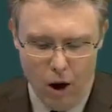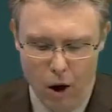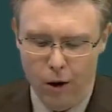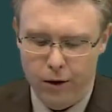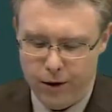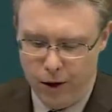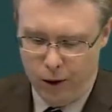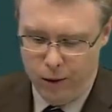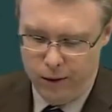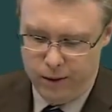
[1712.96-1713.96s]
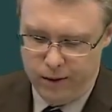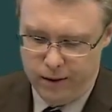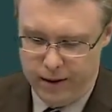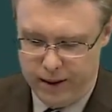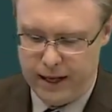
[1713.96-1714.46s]
Although
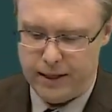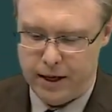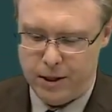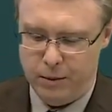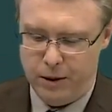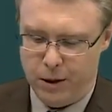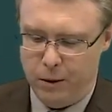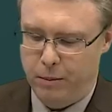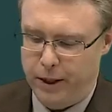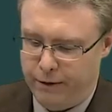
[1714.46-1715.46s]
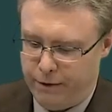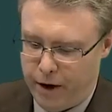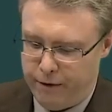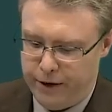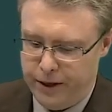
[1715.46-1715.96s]
they set up the company
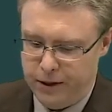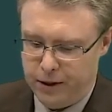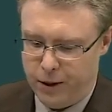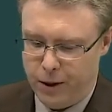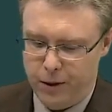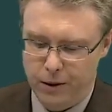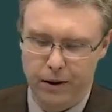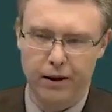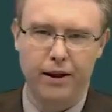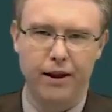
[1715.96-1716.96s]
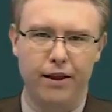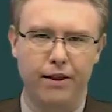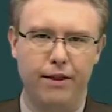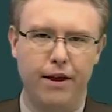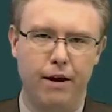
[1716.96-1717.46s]
five years ago,
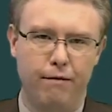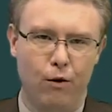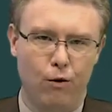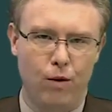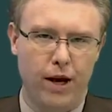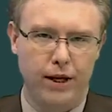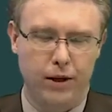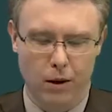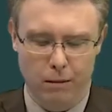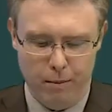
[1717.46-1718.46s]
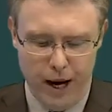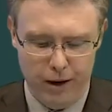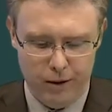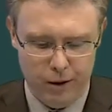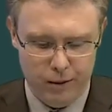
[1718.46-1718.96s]
they've already gone
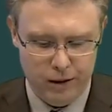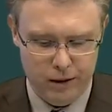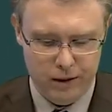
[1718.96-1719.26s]
bankrupt.